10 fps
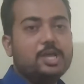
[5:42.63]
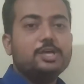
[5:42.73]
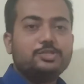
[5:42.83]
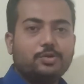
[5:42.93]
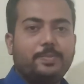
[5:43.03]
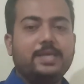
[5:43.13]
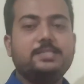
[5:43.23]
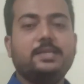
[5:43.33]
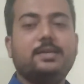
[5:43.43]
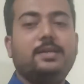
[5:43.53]
So
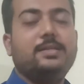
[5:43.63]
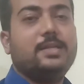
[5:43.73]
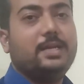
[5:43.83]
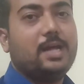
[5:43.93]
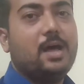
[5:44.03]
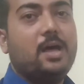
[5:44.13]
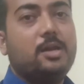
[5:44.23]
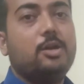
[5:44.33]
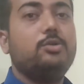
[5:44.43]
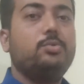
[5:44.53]
basically there
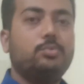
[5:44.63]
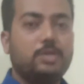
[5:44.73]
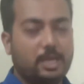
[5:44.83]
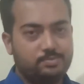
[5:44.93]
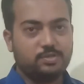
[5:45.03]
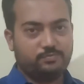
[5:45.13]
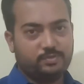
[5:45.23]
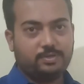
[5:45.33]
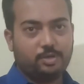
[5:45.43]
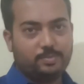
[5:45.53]
are two types of
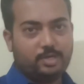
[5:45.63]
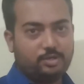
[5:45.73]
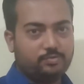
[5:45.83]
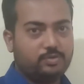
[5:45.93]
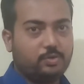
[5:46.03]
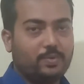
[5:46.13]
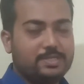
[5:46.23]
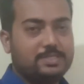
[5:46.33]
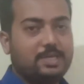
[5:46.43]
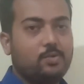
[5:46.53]
cumulative
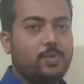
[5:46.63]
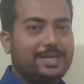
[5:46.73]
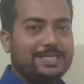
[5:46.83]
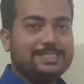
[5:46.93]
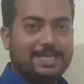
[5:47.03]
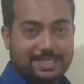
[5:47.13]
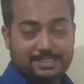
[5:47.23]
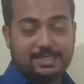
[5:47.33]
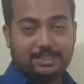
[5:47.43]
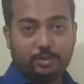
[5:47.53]
frequency. One is less
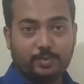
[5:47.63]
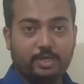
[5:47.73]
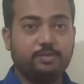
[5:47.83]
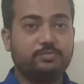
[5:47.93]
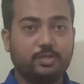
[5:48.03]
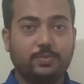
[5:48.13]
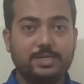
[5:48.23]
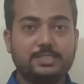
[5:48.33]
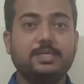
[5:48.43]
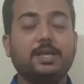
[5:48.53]
than cumulative
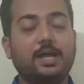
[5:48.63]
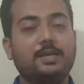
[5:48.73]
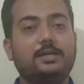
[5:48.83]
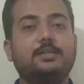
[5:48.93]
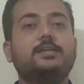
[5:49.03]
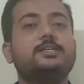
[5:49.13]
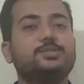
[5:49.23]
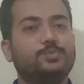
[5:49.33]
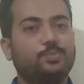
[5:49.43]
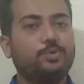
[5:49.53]
frequency, another is
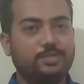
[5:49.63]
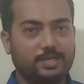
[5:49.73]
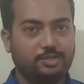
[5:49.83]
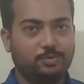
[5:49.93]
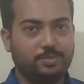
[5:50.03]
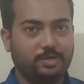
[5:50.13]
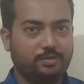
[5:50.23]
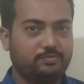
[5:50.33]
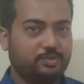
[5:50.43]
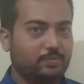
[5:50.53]
more than cumulative
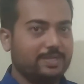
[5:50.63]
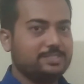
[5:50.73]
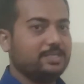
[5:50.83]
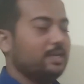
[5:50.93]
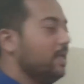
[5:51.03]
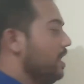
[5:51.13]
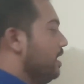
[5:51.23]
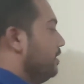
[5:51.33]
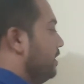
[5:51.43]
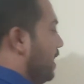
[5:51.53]
frequency.
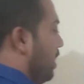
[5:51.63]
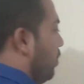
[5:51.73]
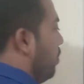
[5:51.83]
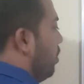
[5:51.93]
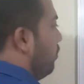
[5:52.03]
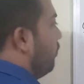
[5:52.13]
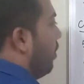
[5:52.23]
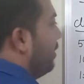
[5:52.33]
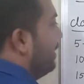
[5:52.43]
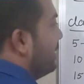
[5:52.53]
Now for this